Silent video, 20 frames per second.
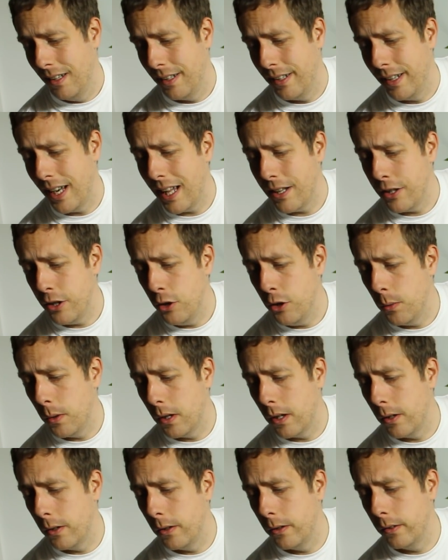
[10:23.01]

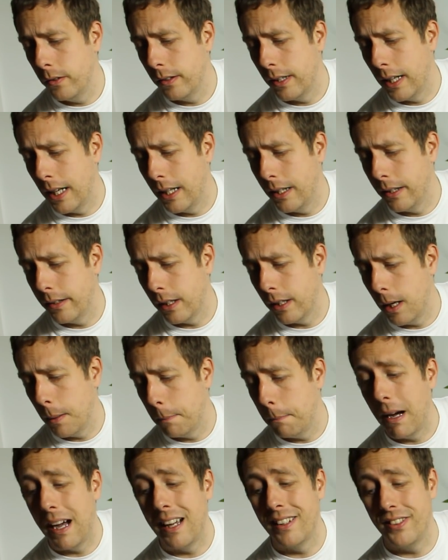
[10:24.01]
Nanuo and
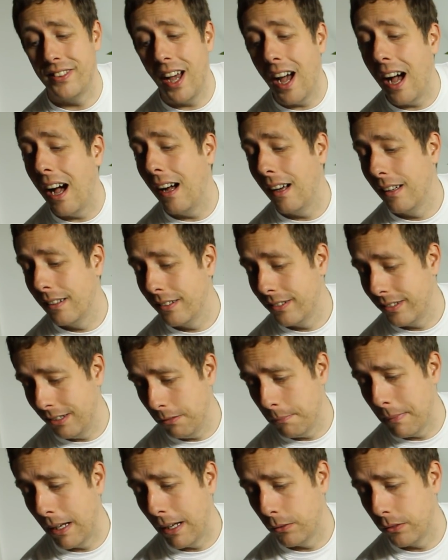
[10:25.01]
Bada
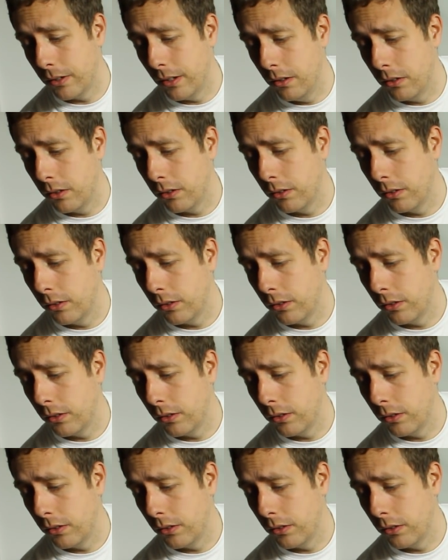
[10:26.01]
tea mountains.